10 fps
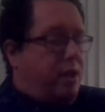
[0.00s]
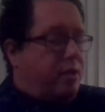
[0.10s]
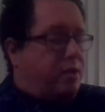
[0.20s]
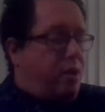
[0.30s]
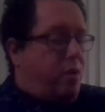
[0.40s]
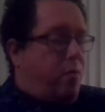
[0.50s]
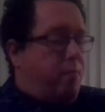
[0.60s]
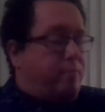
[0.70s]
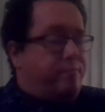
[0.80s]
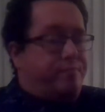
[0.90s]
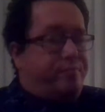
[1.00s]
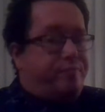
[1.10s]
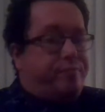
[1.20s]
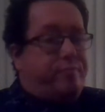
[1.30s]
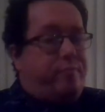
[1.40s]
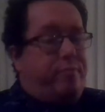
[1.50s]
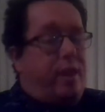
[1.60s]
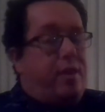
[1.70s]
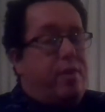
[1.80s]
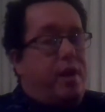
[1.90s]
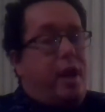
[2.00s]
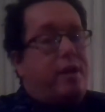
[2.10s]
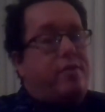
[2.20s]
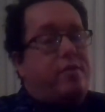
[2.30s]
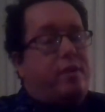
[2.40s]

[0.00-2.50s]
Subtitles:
So the next